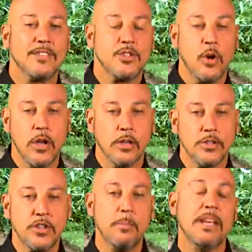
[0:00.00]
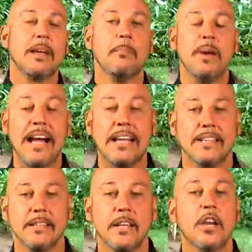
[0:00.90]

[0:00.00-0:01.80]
soil should be compacted